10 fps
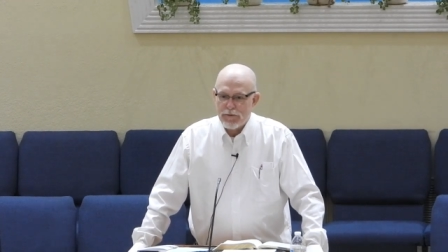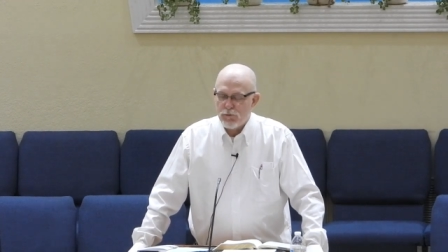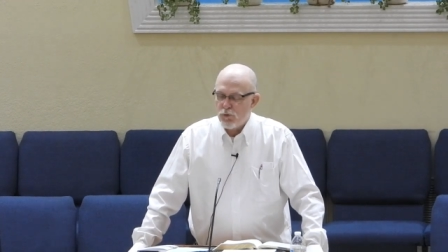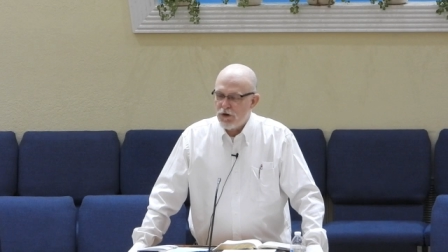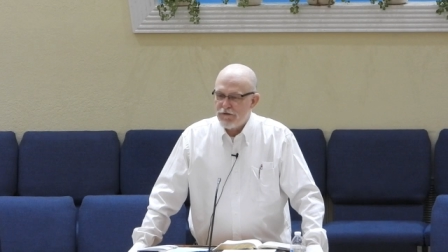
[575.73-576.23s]

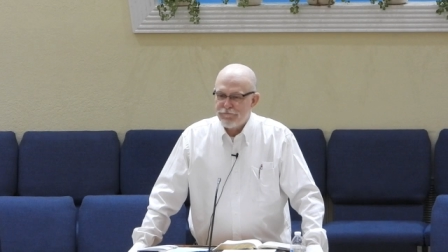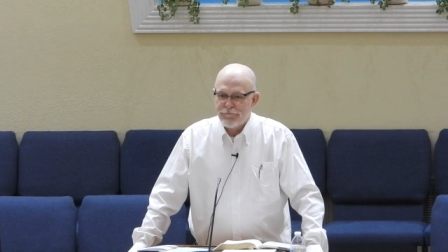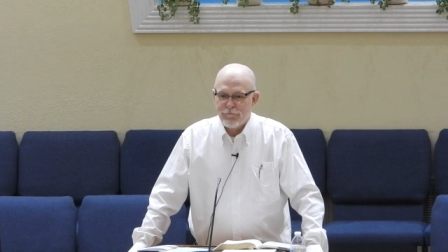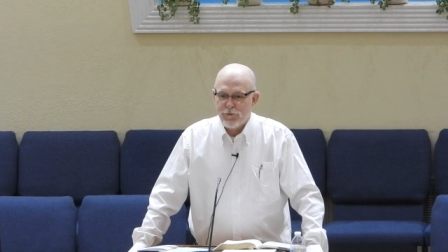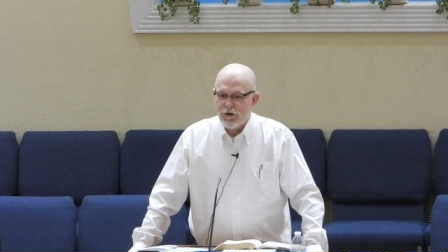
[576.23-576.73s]

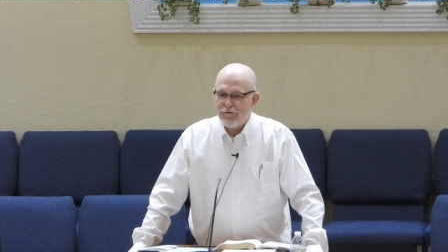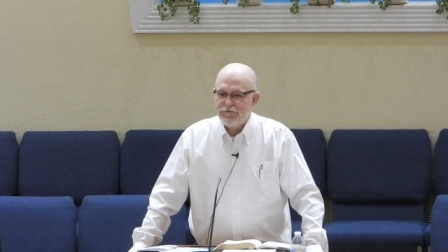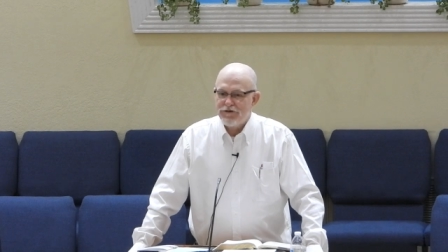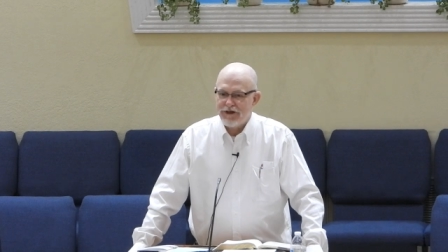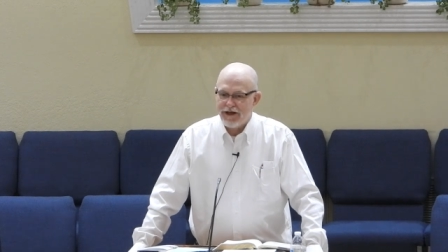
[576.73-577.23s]
Rough,
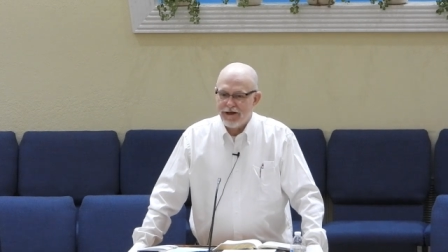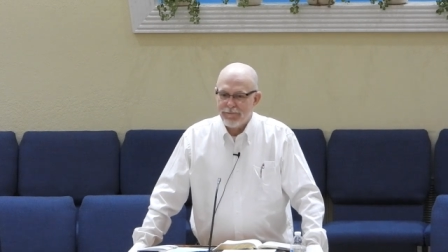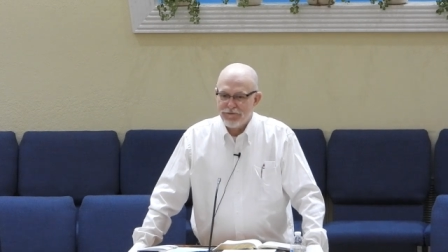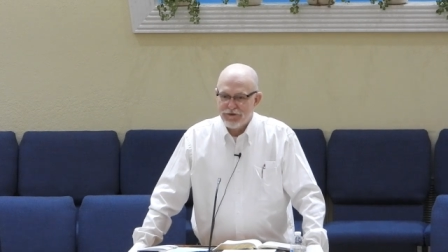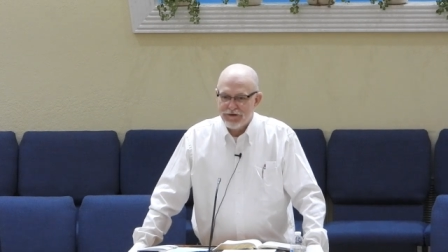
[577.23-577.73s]
rough
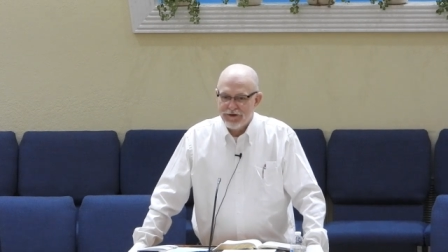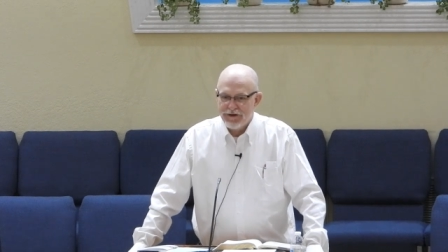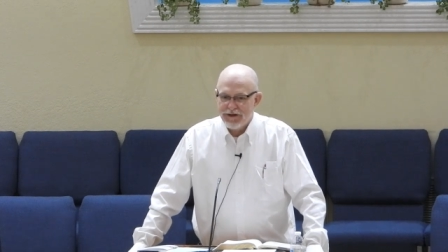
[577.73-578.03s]
times.